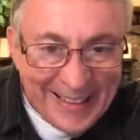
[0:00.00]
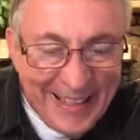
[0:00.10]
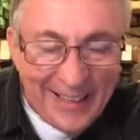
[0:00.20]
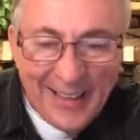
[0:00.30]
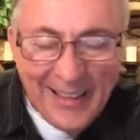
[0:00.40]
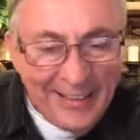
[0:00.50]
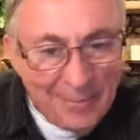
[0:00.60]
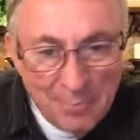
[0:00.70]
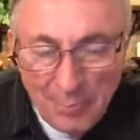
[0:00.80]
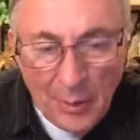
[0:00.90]
killing
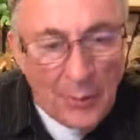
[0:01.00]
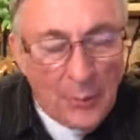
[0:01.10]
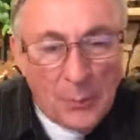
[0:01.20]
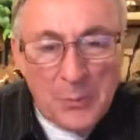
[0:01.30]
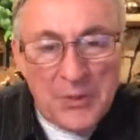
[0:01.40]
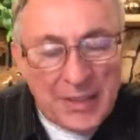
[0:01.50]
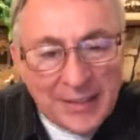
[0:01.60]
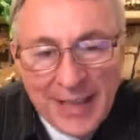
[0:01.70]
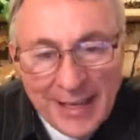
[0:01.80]
bulls and,